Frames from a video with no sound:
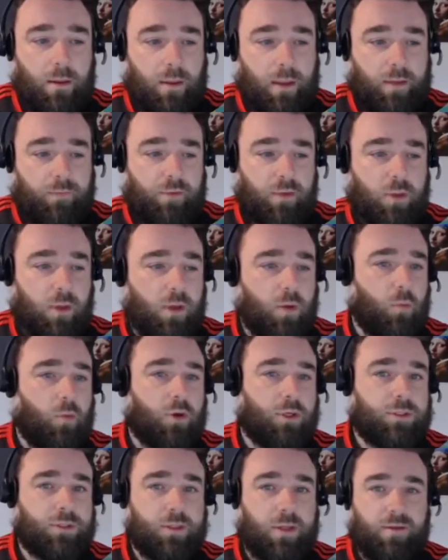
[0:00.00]
If you look at
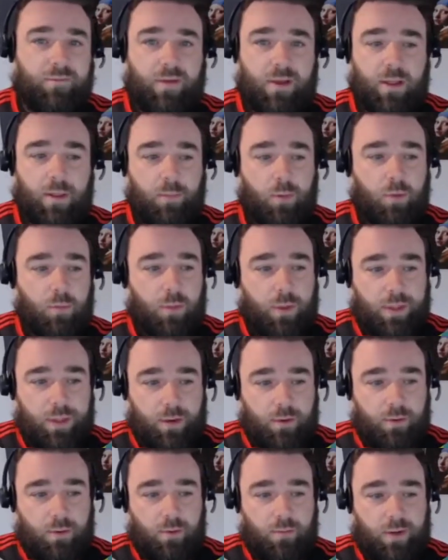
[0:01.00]
what's available
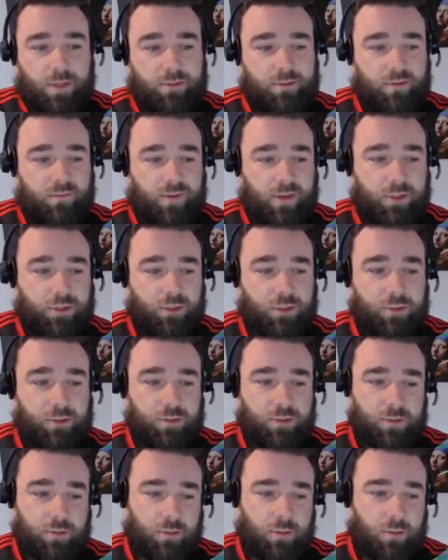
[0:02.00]
within
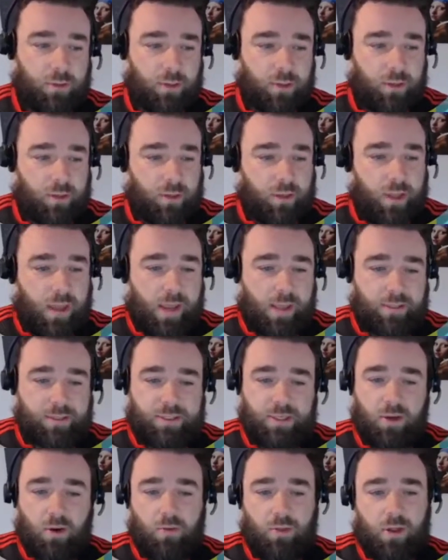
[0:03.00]
reservations, you can
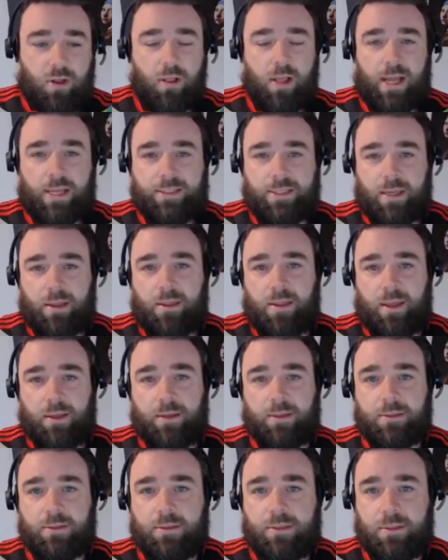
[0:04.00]
see all the classic
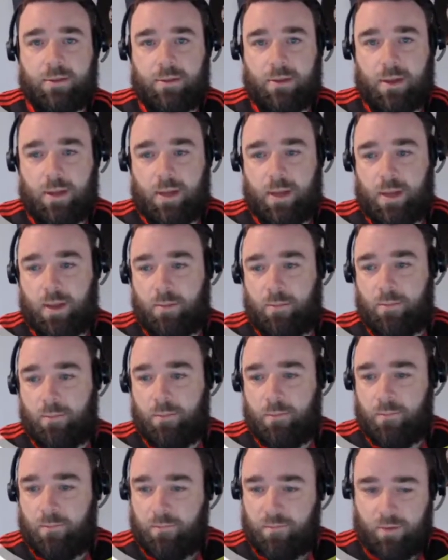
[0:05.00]
things
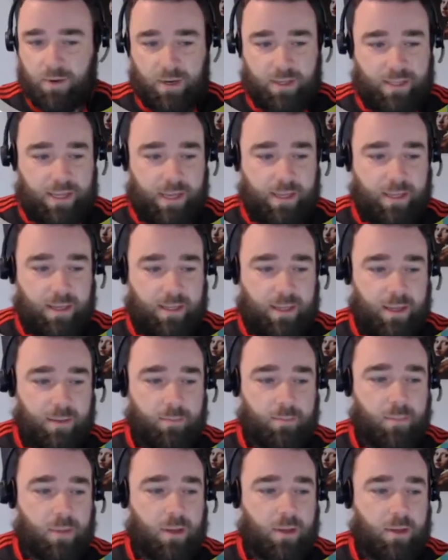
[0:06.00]
for a data
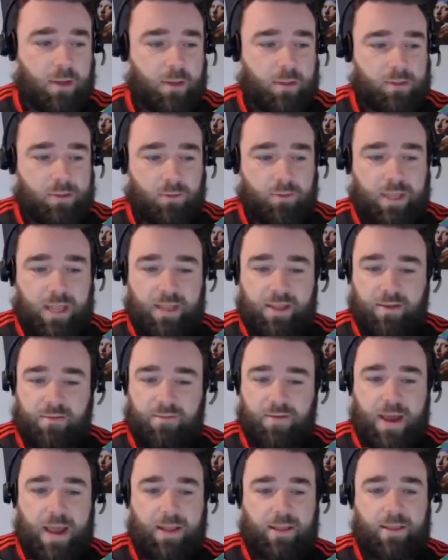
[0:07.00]
team. So Data
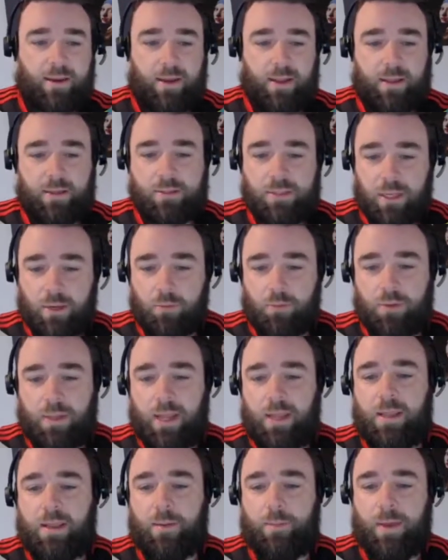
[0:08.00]
Factory, SQL
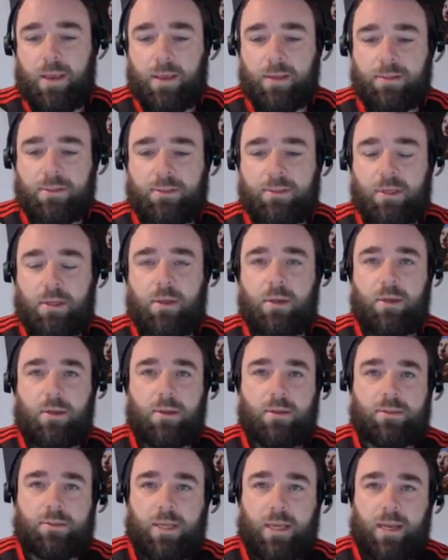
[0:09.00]
Database,
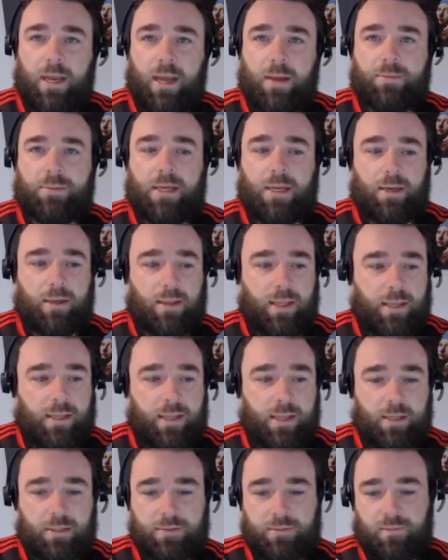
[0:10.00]
Synapse
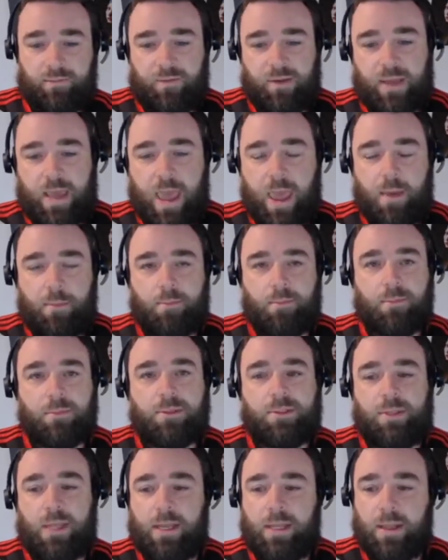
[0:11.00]
Analytics,
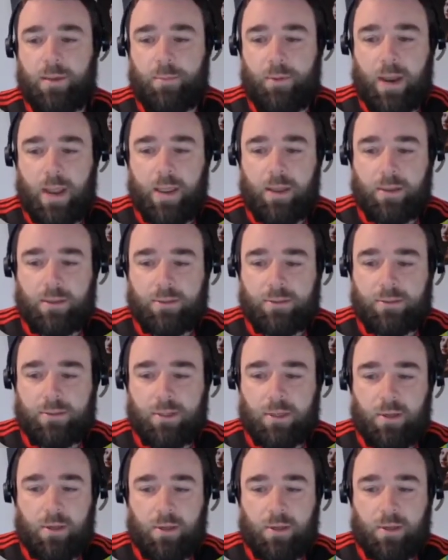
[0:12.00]
VMs, Databricks,